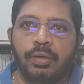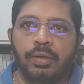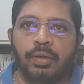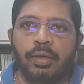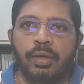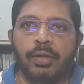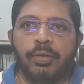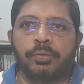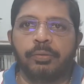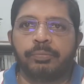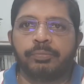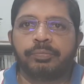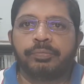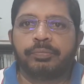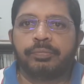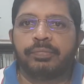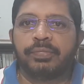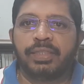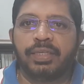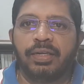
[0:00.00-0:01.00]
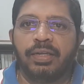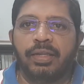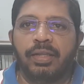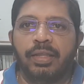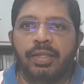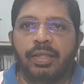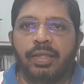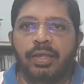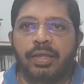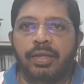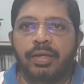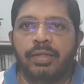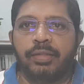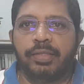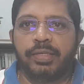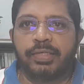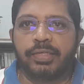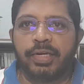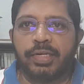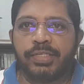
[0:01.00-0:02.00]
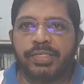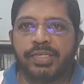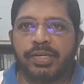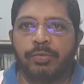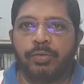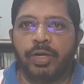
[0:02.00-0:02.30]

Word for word: Hello. In this lecture,